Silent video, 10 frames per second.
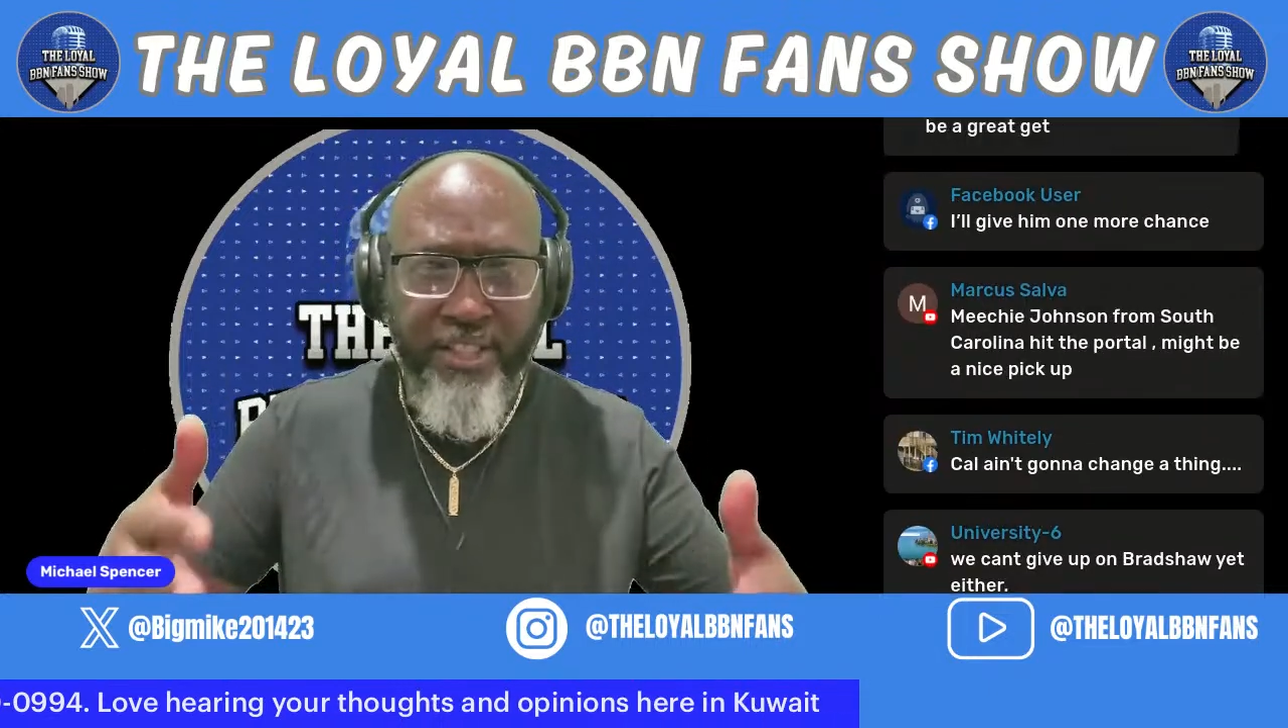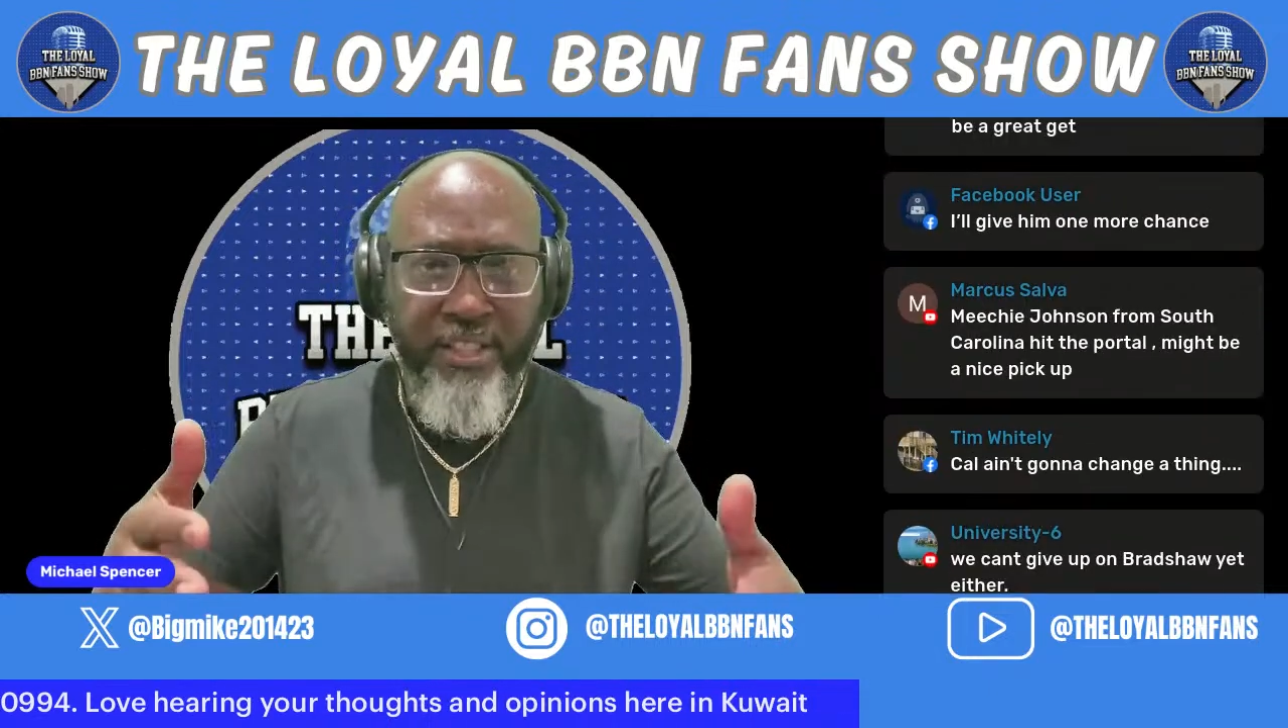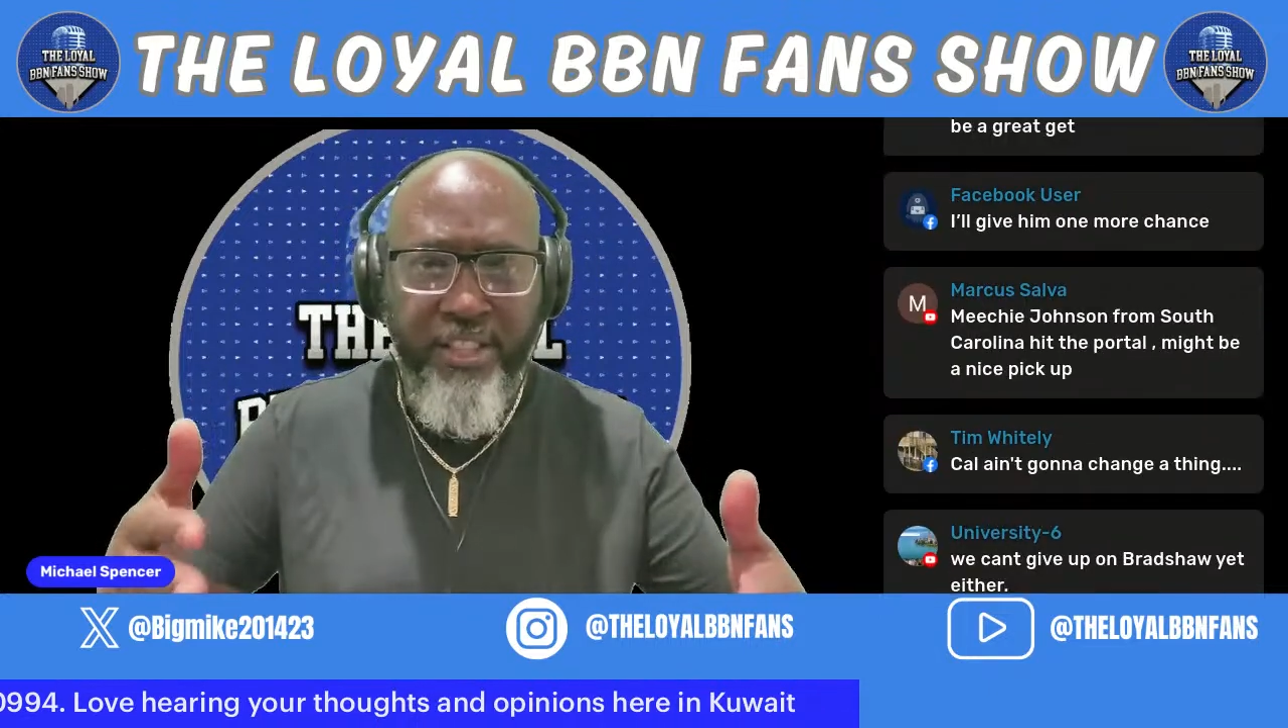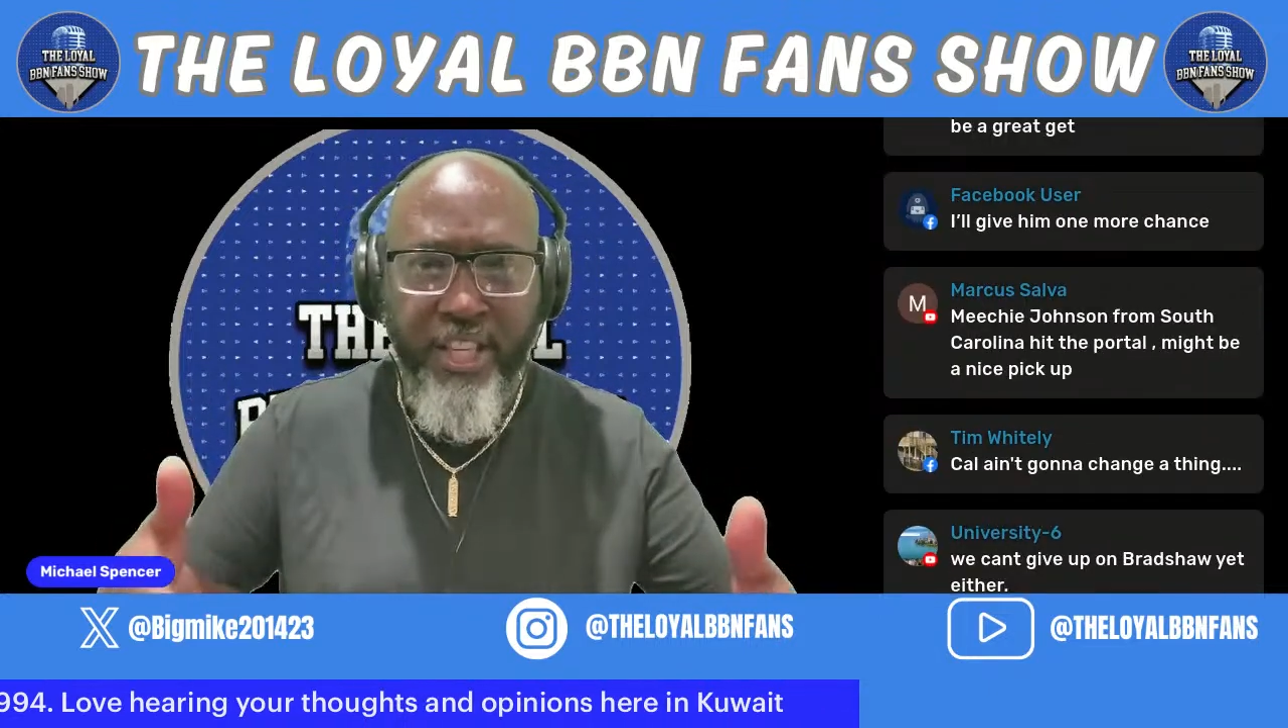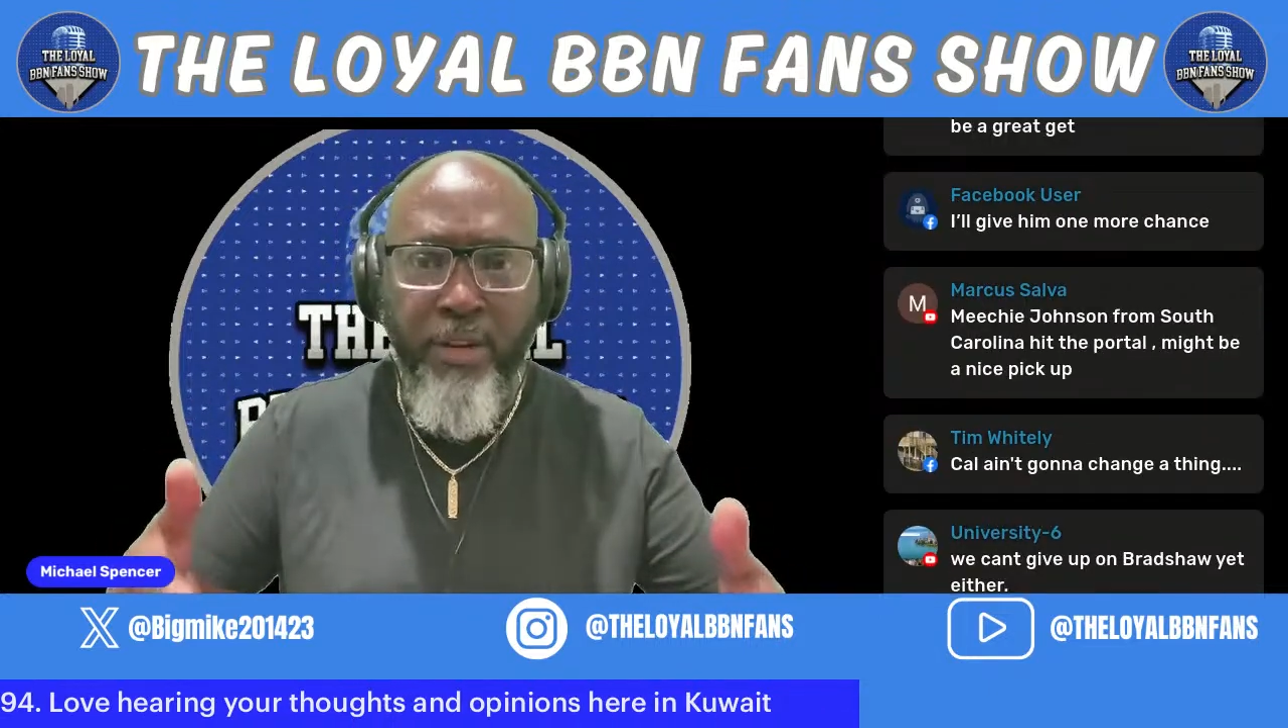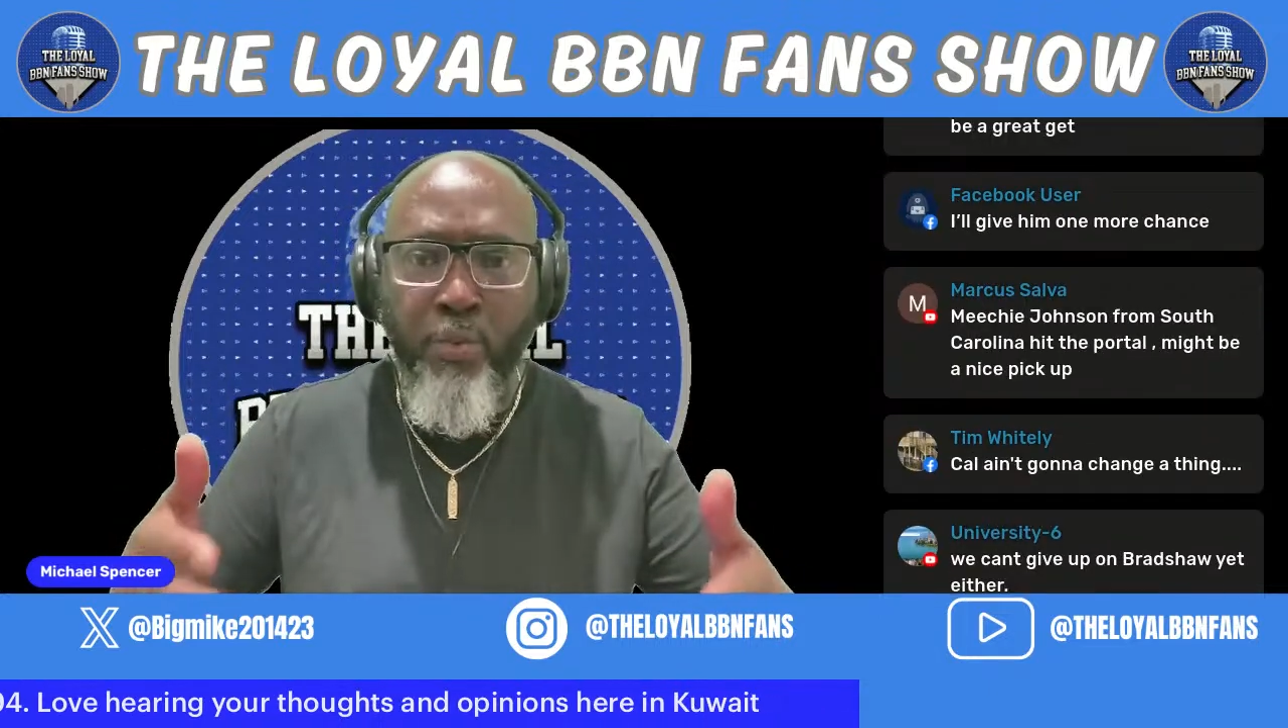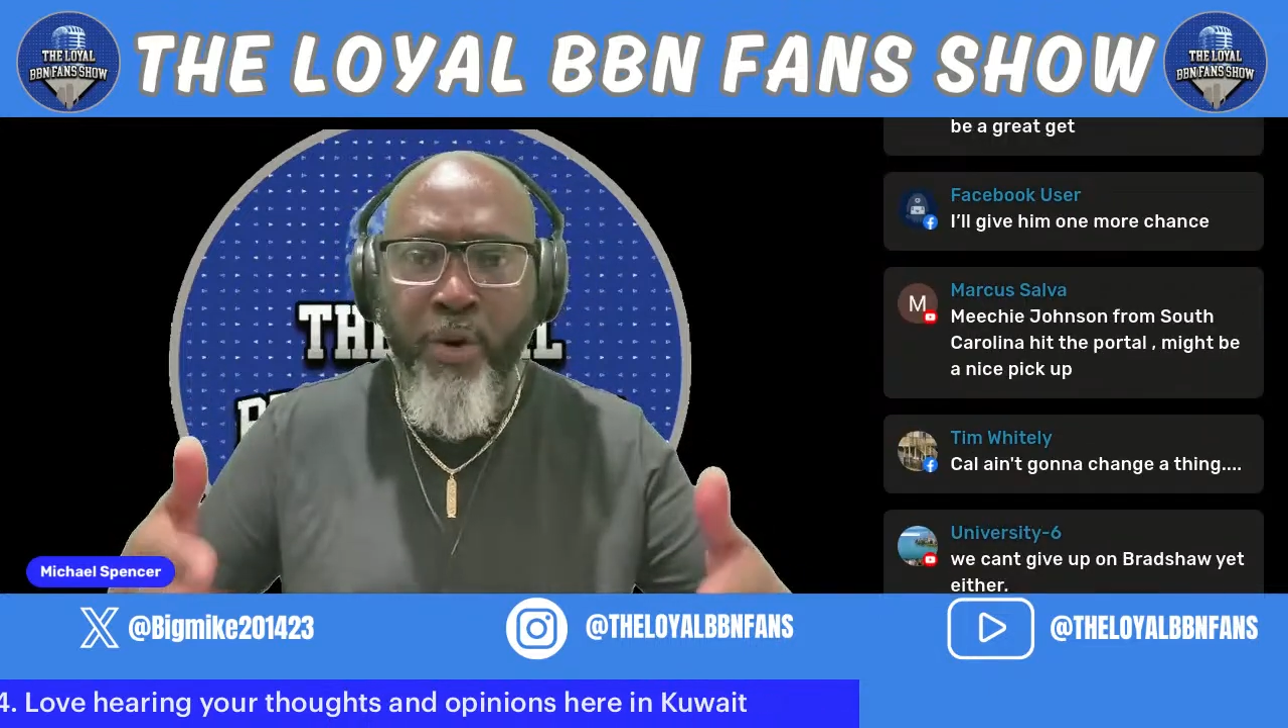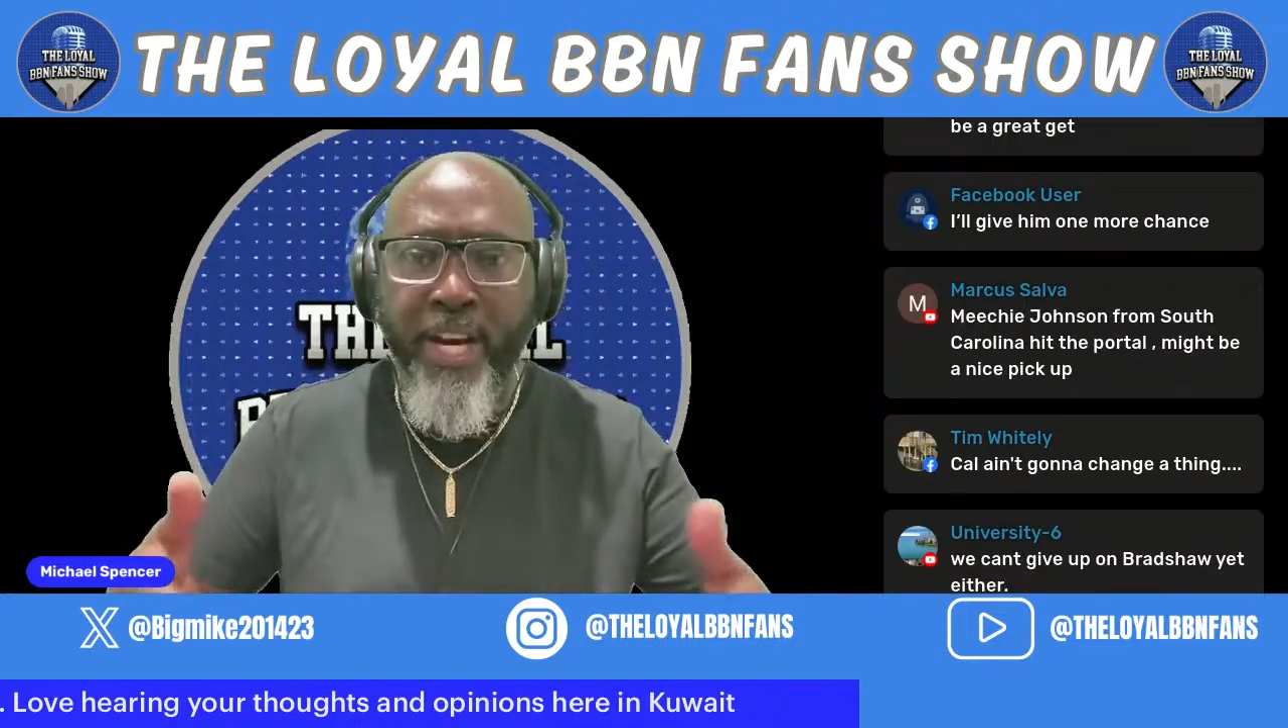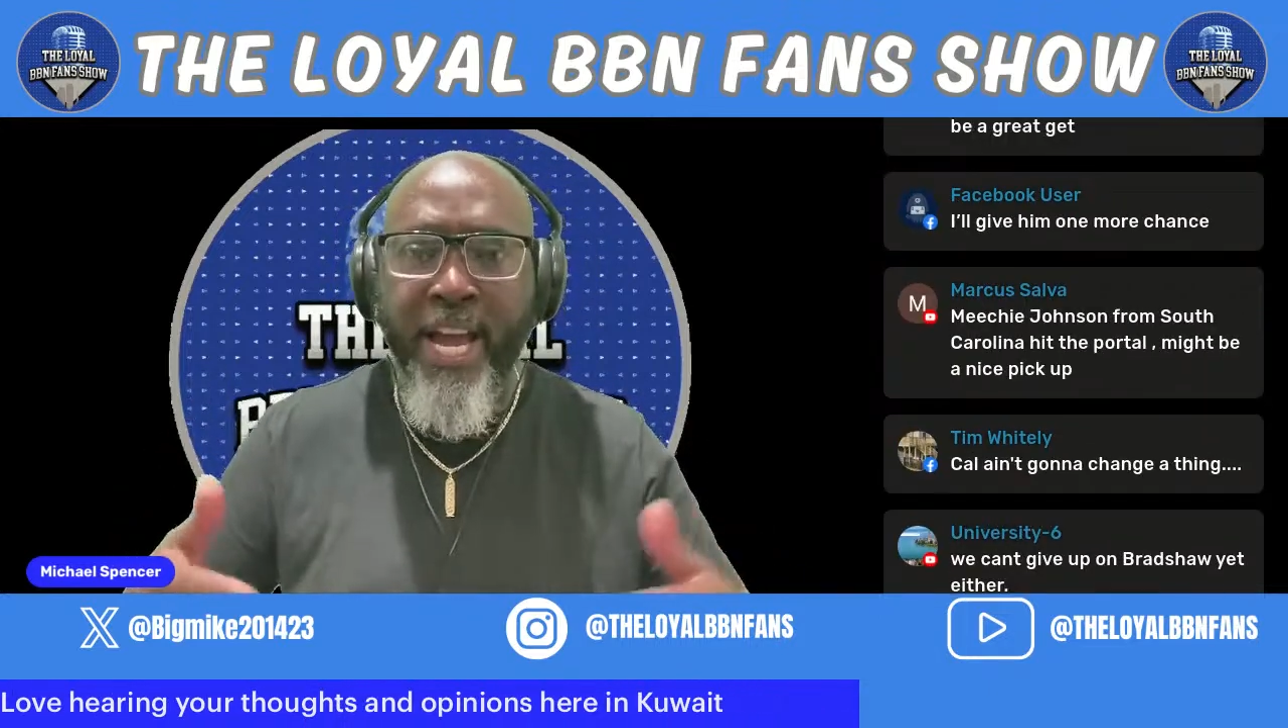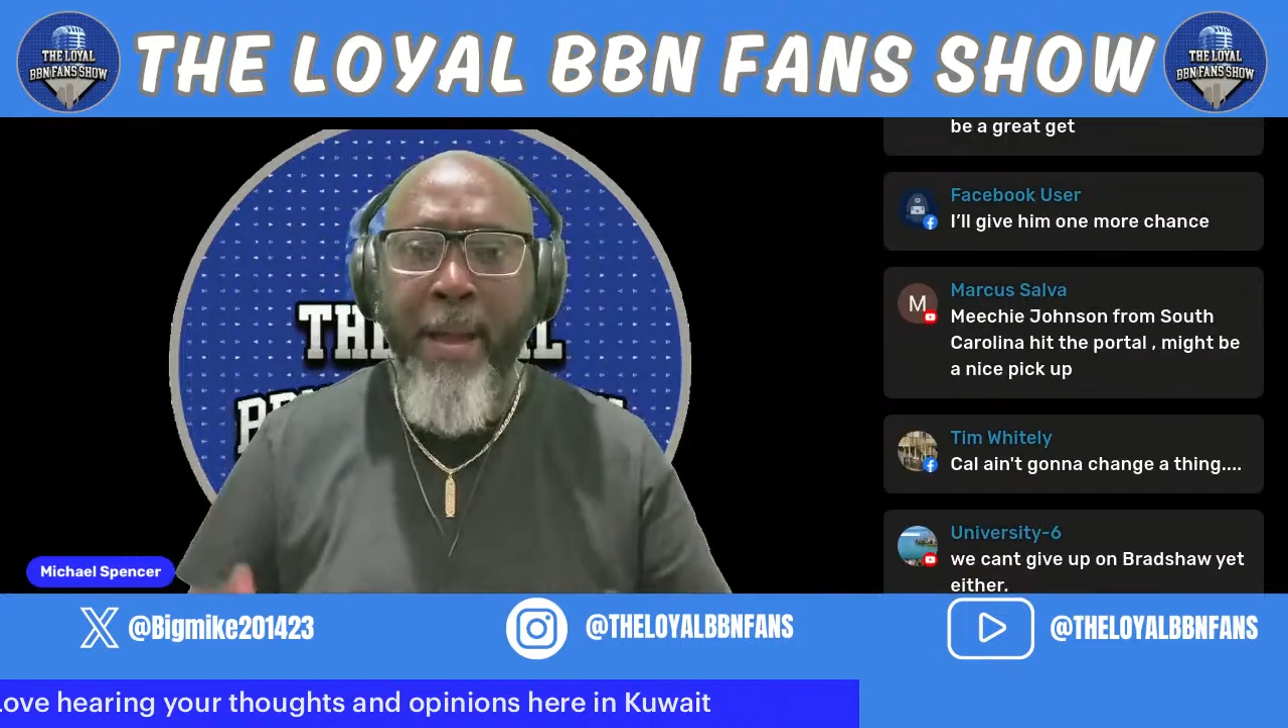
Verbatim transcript: just see what